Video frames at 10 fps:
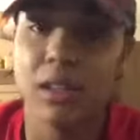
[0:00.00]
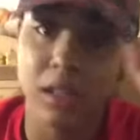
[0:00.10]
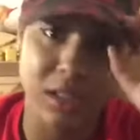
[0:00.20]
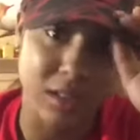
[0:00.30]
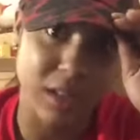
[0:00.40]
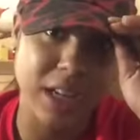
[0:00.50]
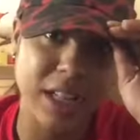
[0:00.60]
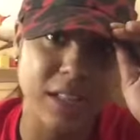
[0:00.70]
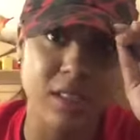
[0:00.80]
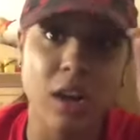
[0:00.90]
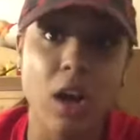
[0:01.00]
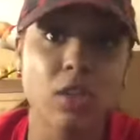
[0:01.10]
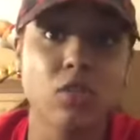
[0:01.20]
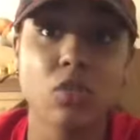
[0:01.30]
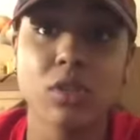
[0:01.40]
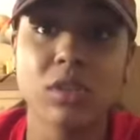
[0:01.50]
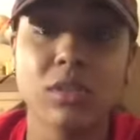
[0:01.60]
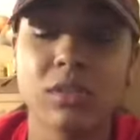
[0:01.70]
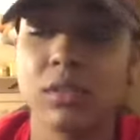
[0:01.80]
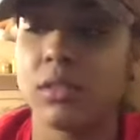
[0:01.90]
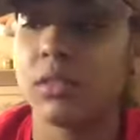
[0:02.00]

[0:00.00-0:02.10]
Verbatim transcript: Listen, I got this college course